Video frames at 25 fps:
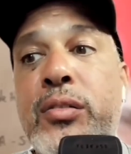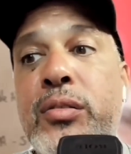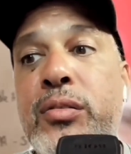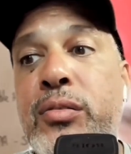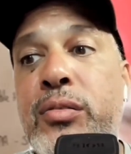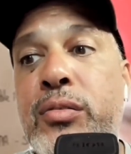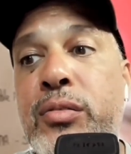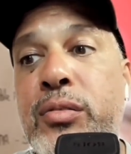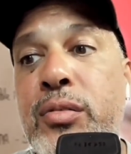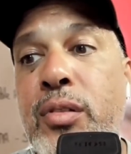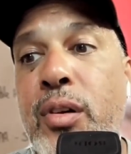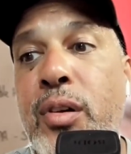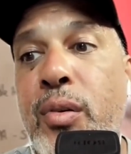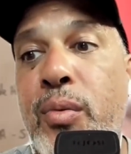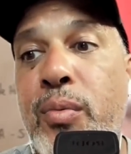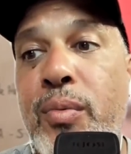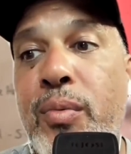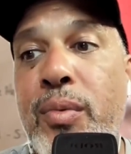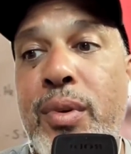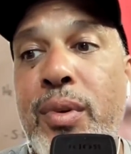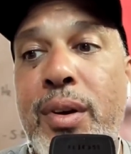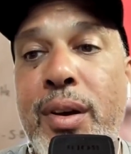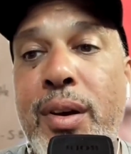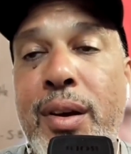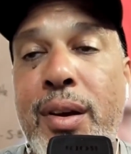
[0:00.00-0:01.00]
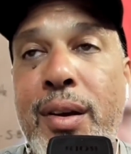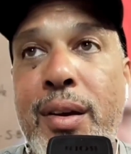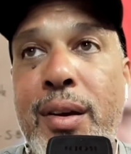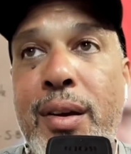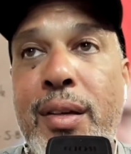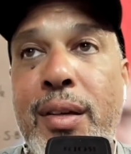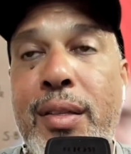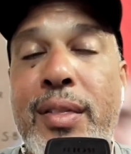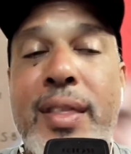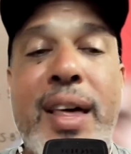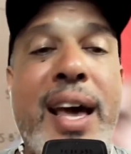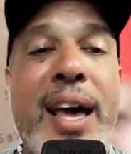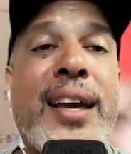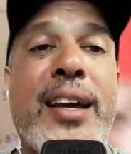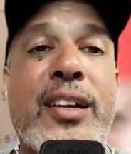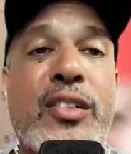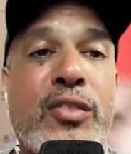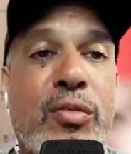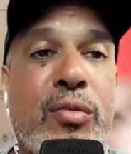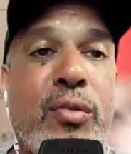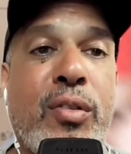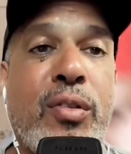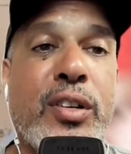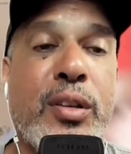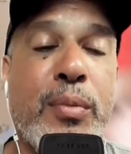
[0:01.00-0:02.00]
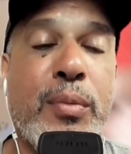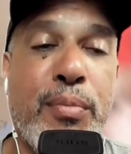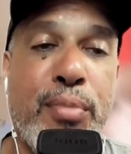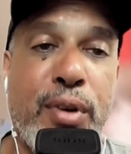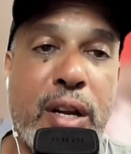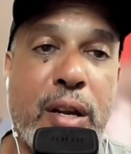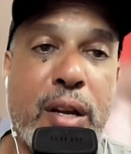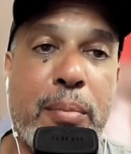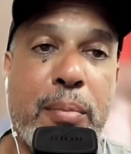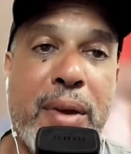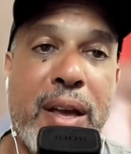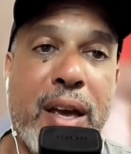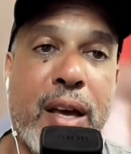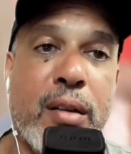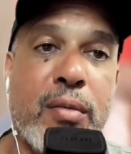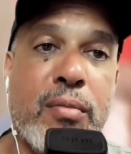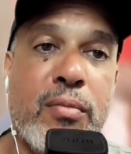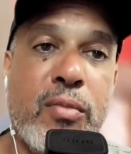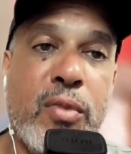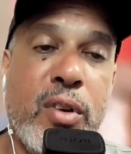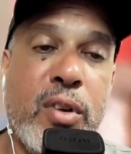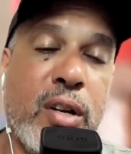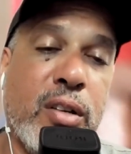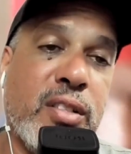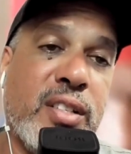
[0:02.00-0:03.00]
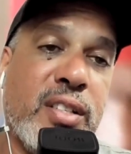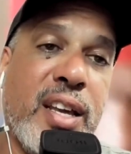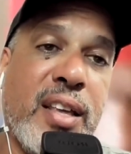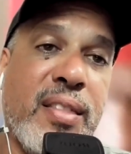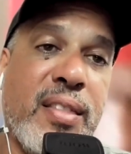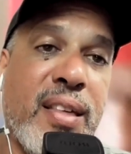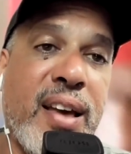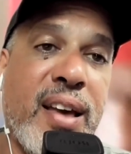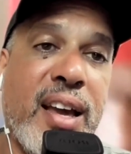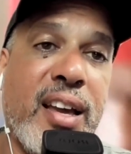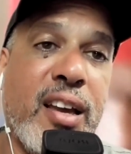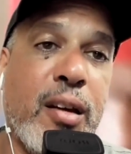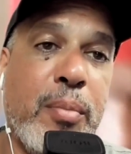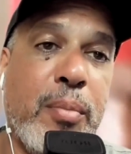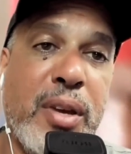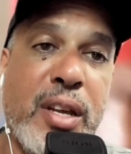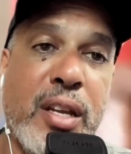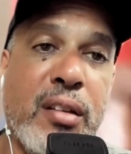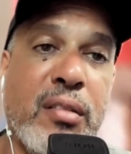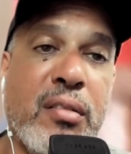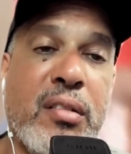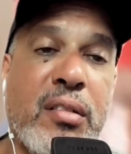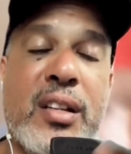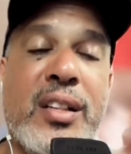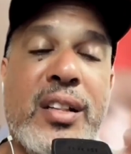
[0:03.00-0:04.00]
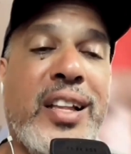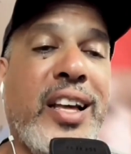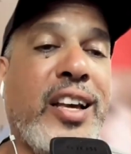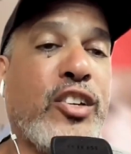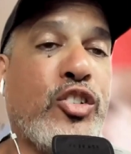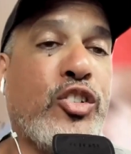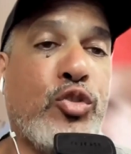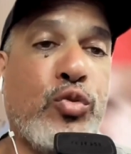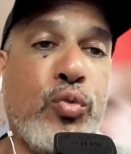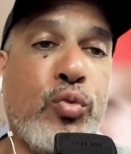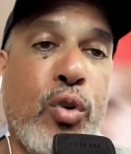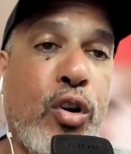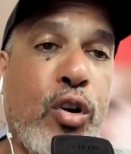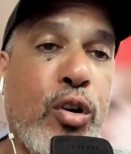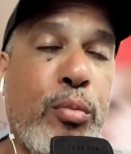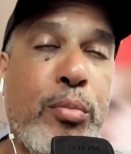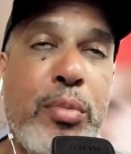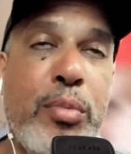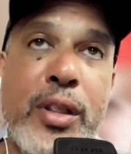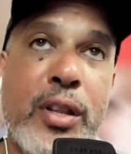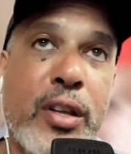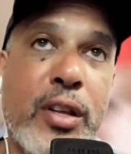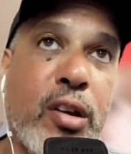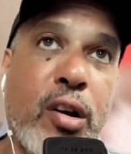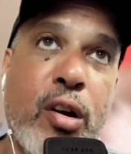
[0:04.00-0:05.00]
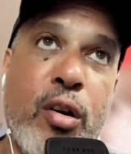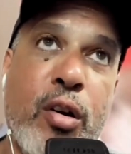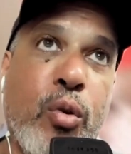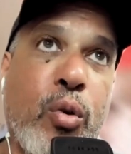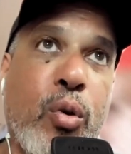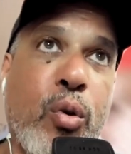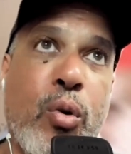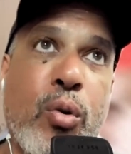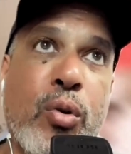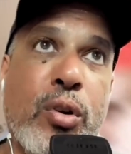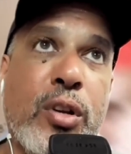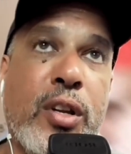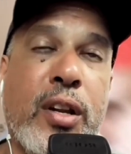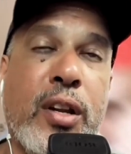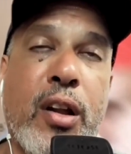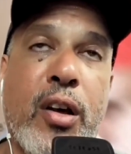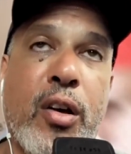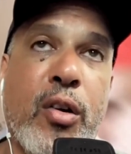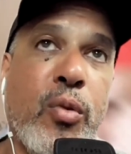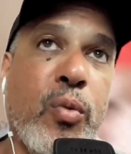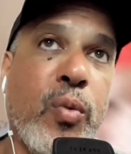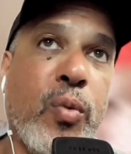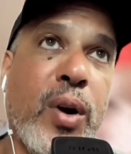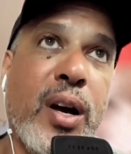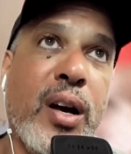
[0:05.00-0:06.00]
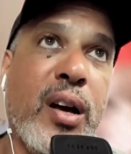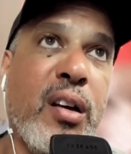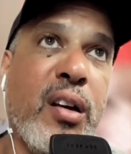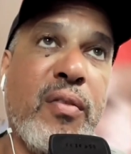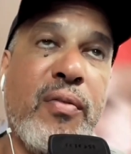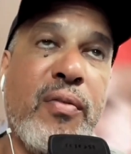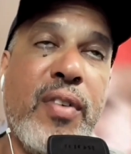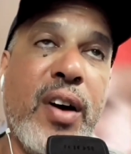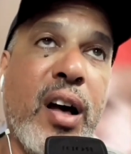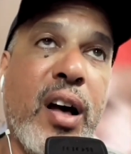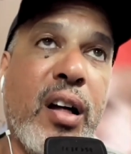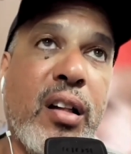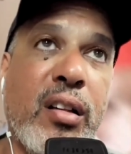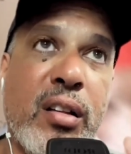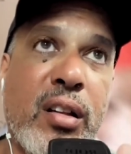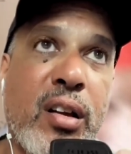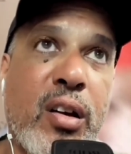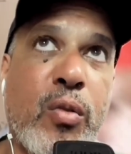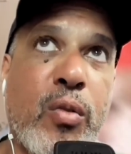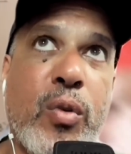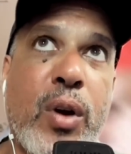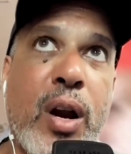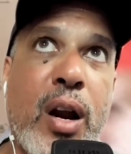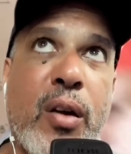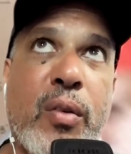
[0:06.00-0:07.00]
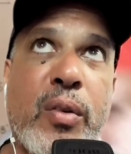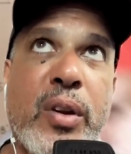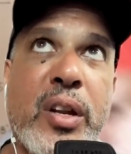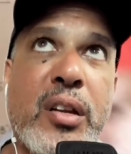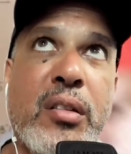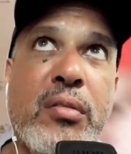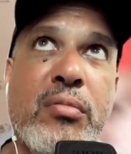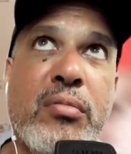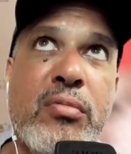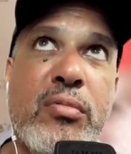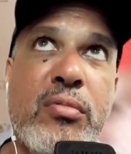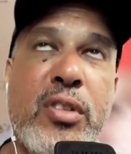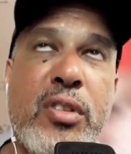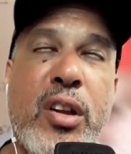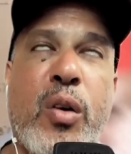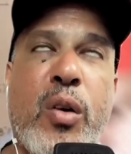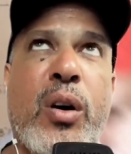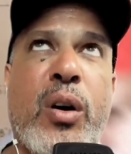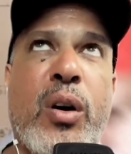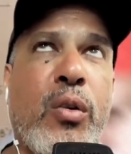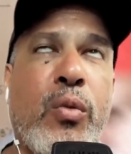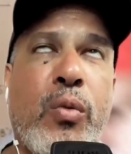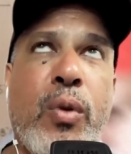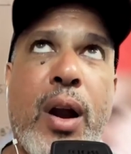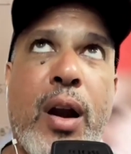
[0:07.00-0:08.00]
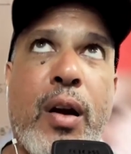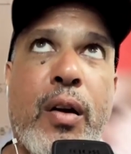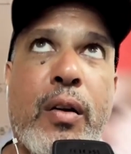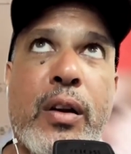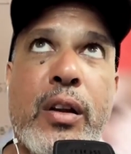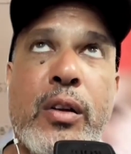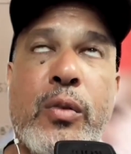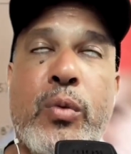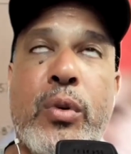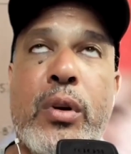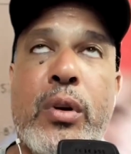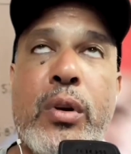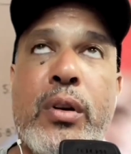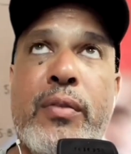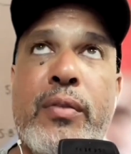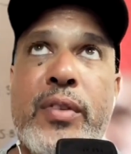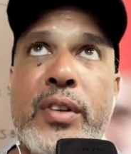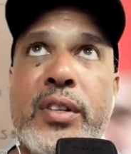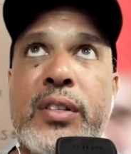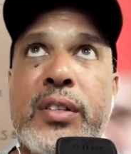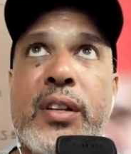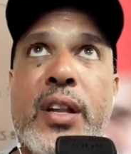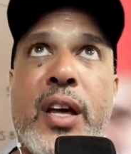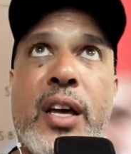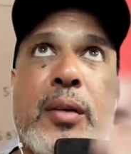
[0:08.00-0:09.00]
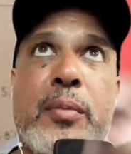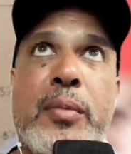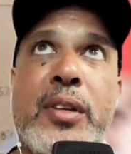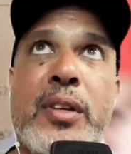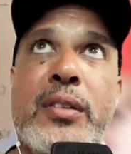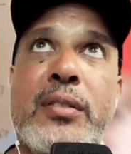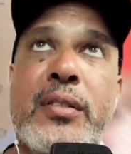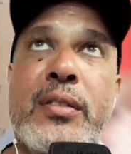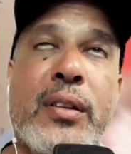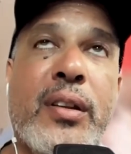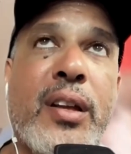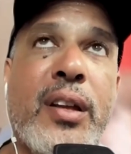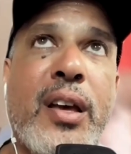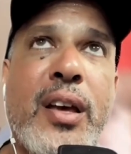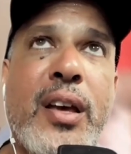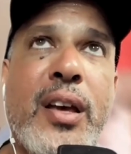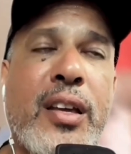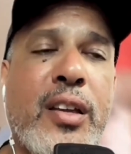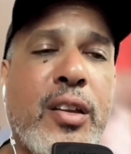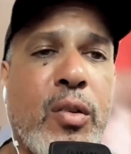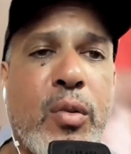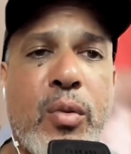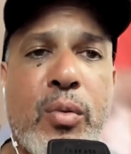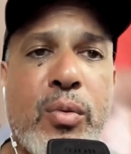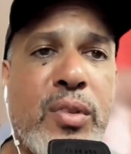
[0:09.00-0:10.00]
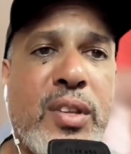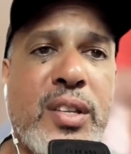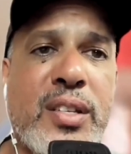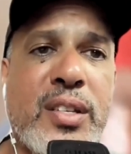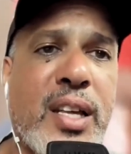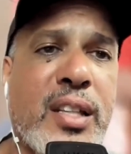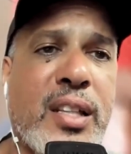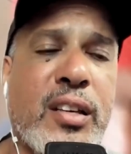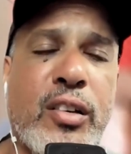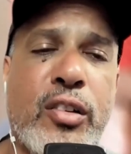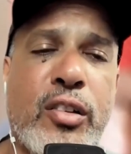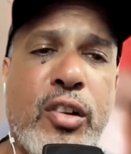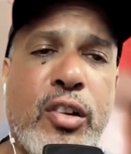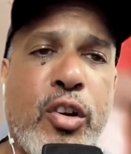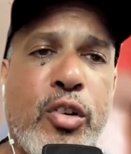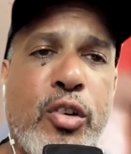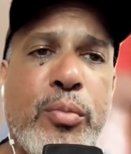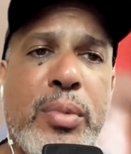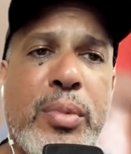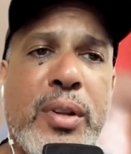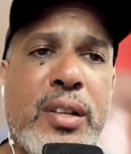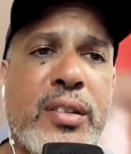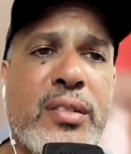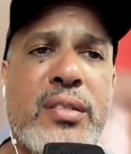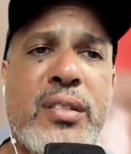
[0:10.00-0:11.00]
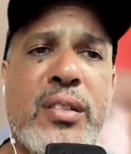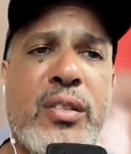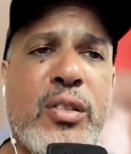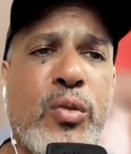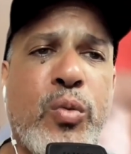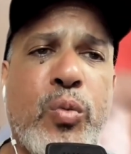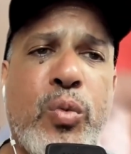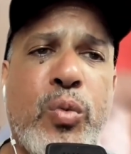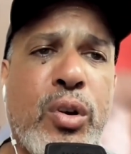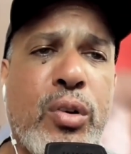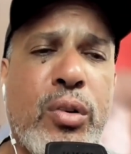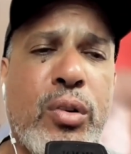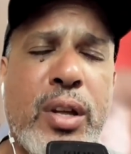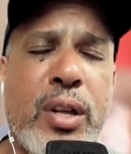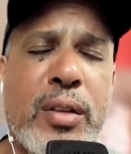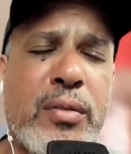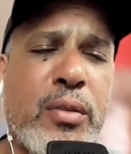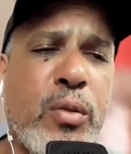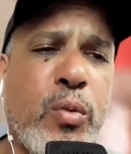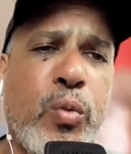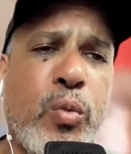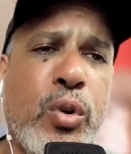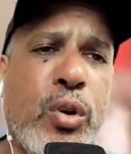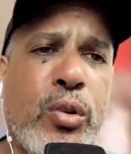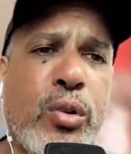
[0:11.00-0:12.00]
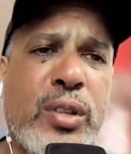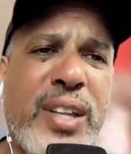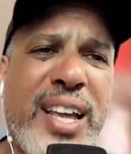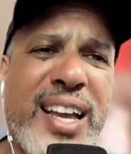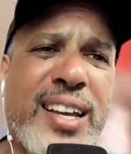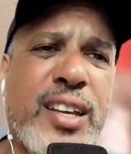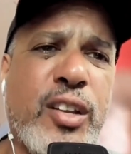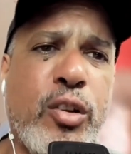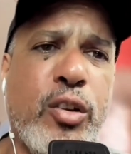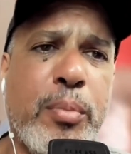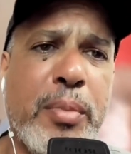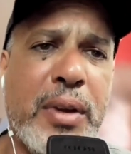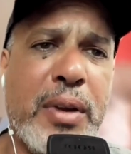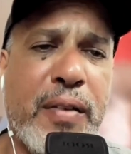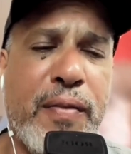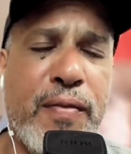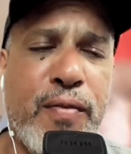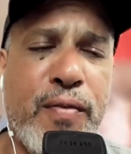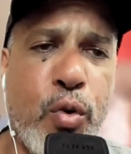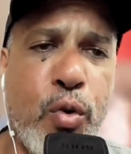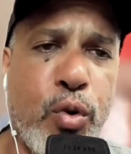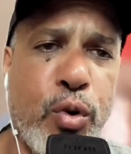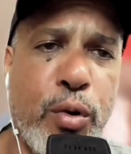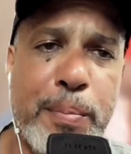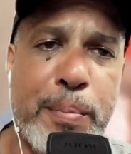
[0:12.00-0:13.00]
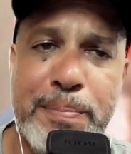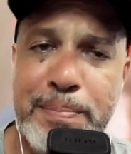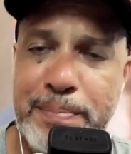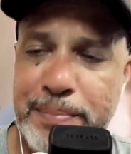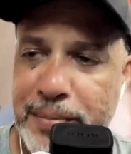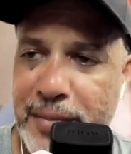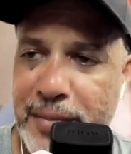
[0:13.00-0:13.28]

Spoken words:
So they are trying to bring about, when I say they, I mean Klaus Schwab and the cohort, you know, Haval Harari, Noah Harari, whatever his name is, and, you know, these other globalists and the world at the World Economic Forum.